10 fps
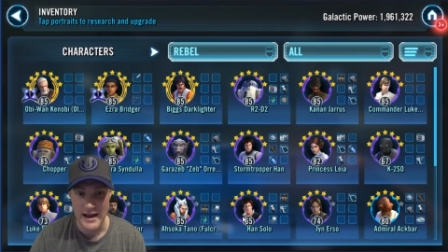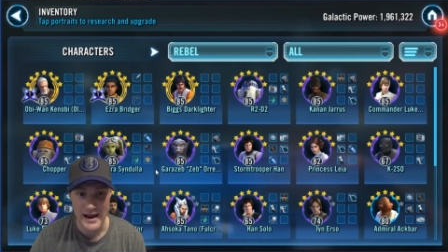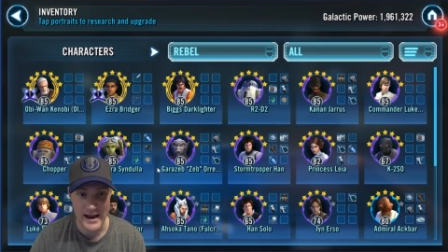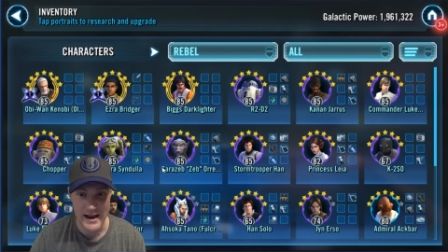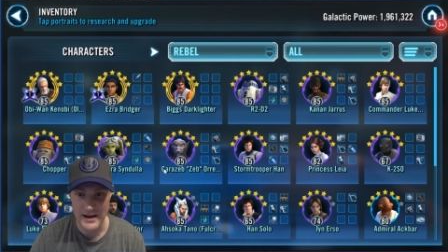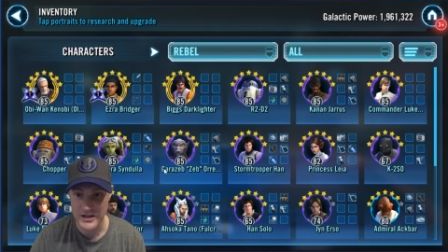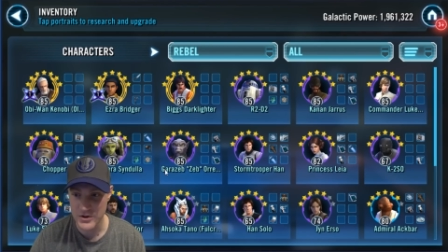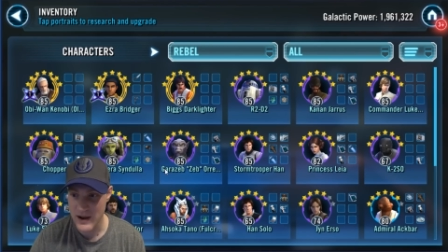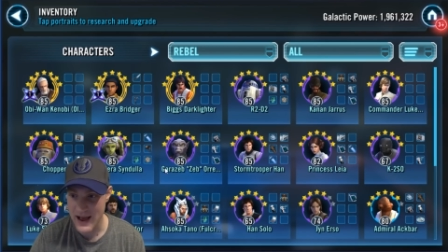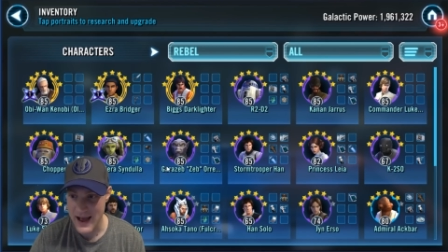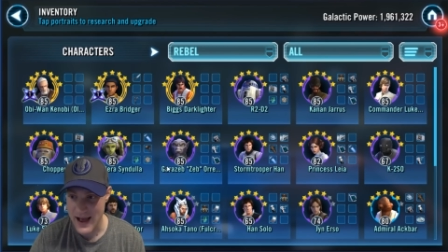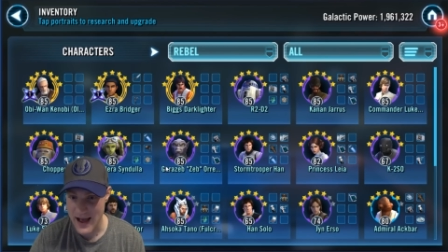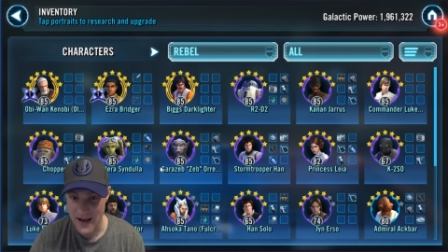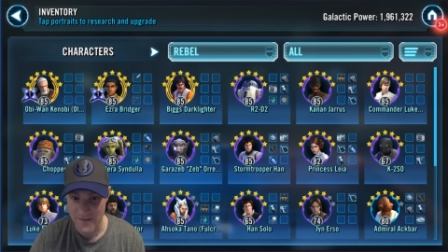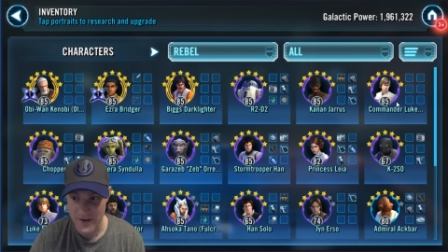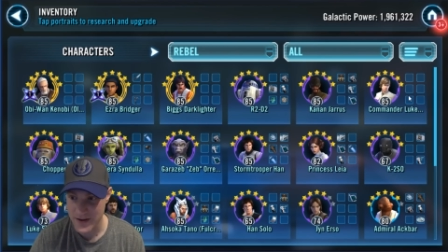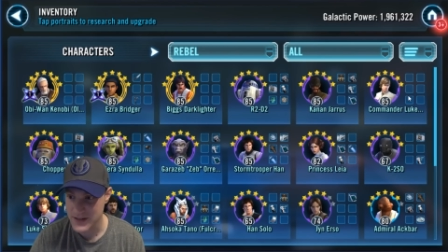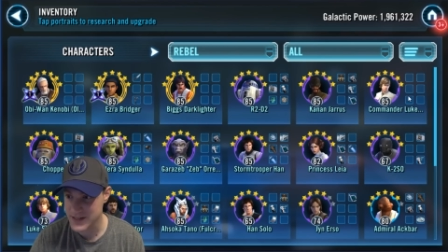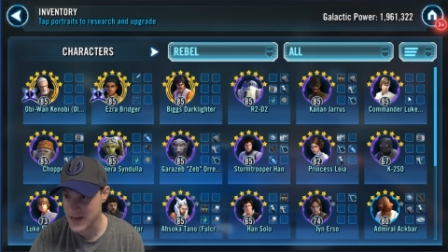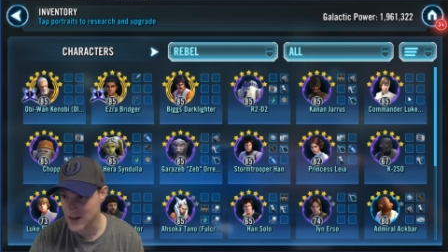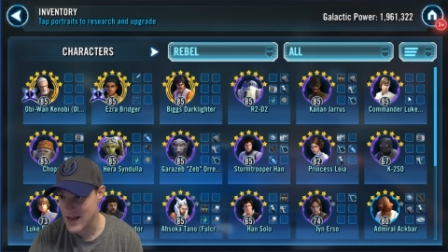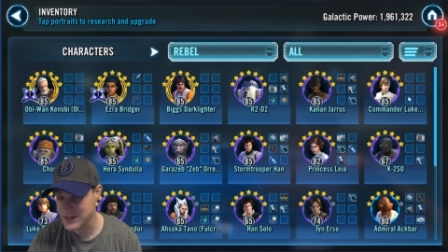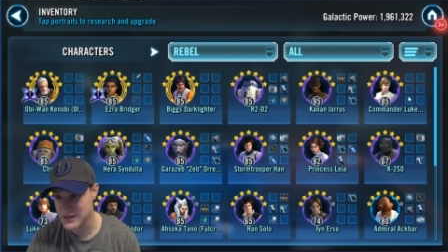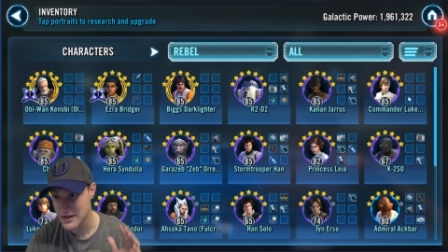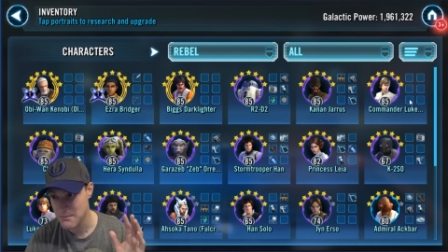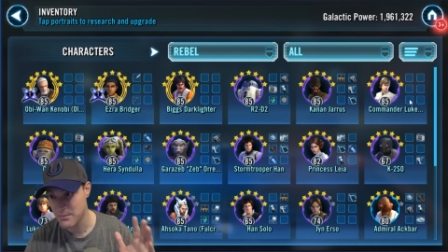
and you have CLS,